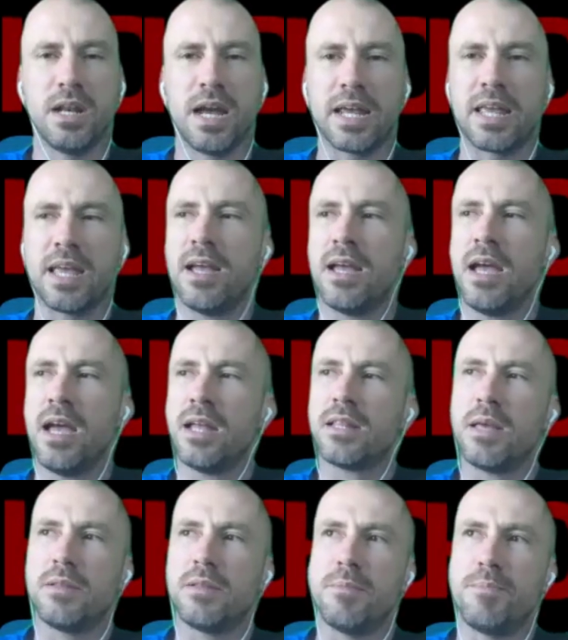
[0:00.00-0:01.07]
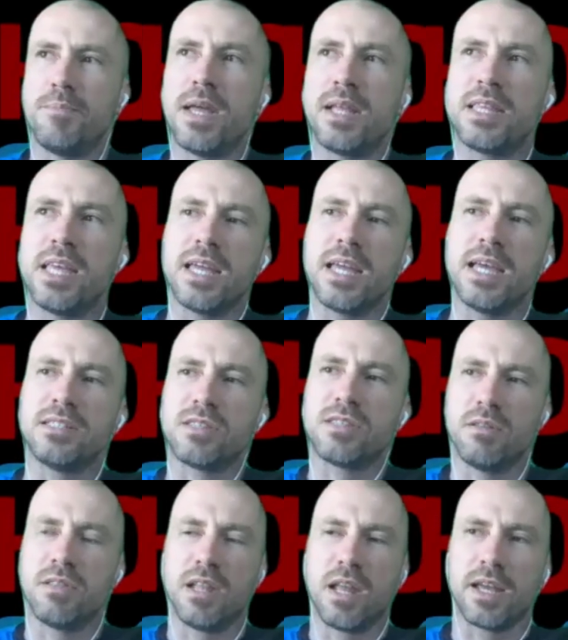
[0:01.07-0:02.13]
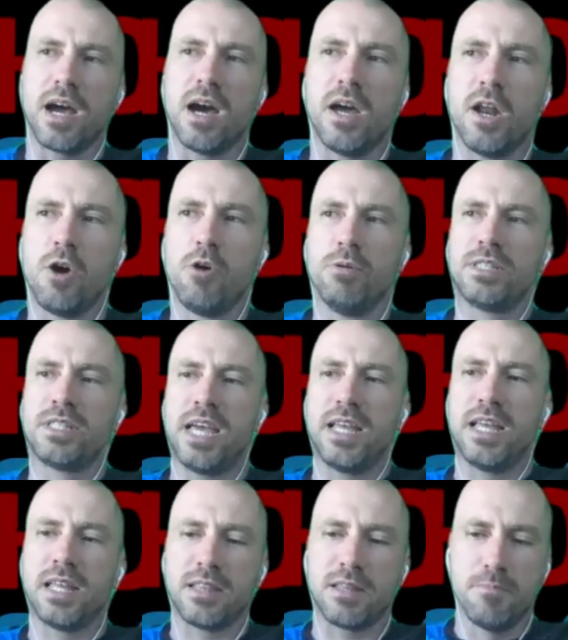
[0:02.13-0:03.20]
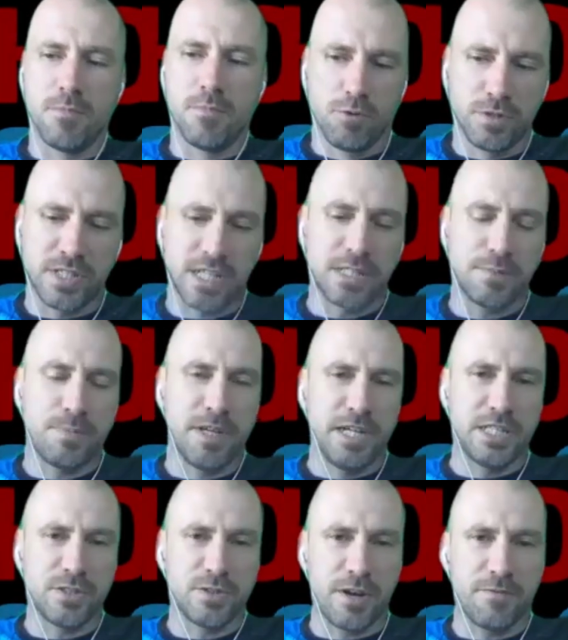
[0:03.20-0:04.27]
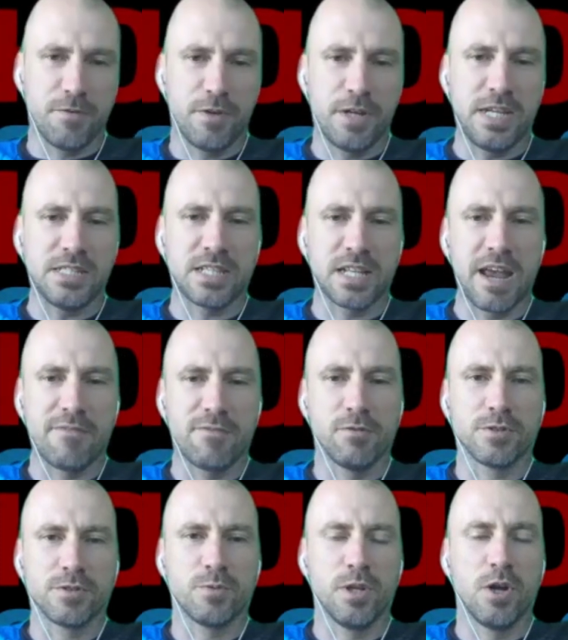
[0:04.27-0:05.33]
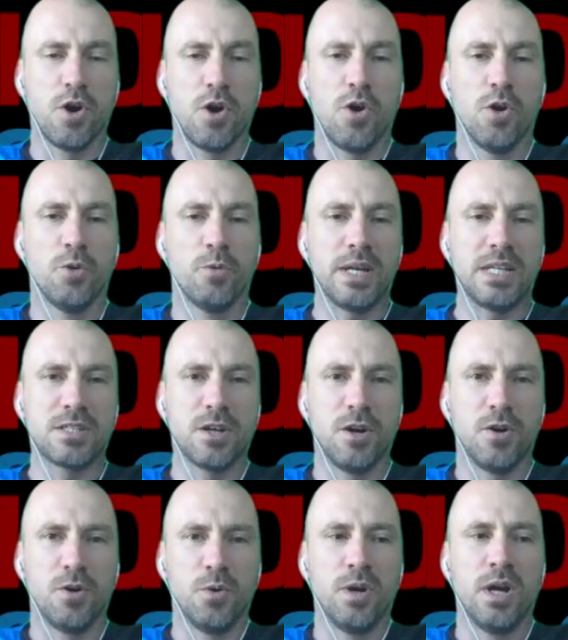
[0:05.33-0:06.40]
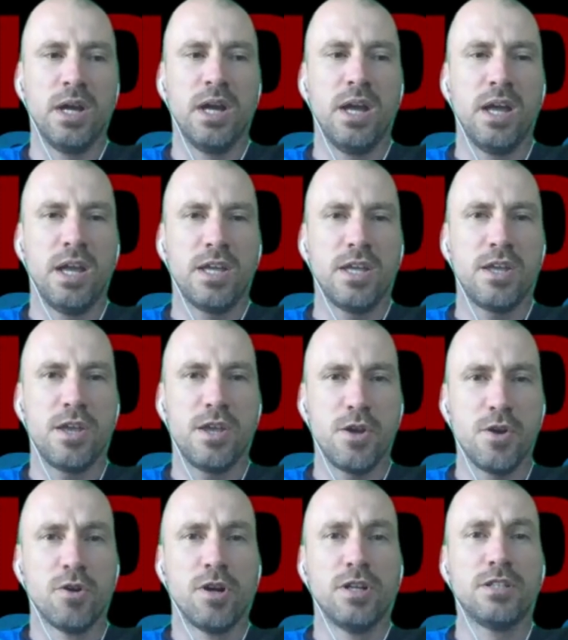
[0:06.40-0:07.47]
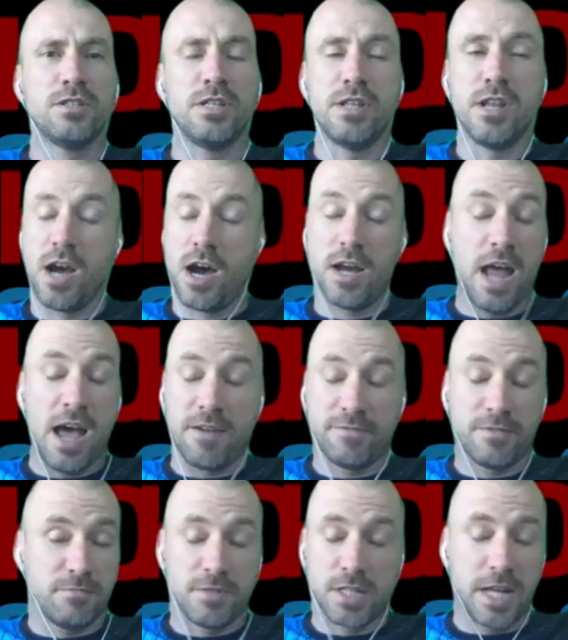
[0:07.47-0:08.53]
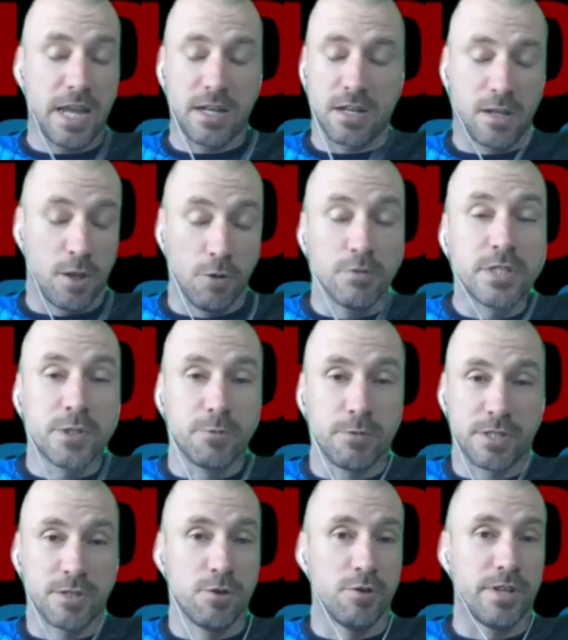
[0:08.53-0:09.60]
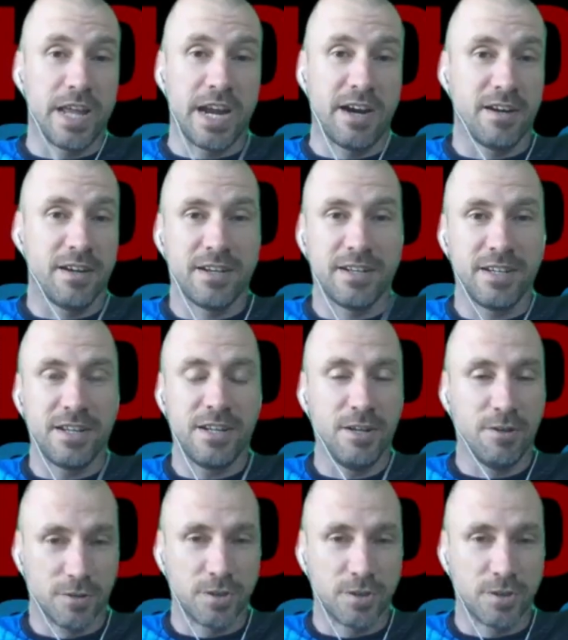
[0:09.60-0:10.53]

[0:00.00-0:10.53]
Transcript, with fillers: like the the big thing is that like I always say that the most experienced referees, the clever ones, will always go, "You're not after getting close to a score there. You're yeah.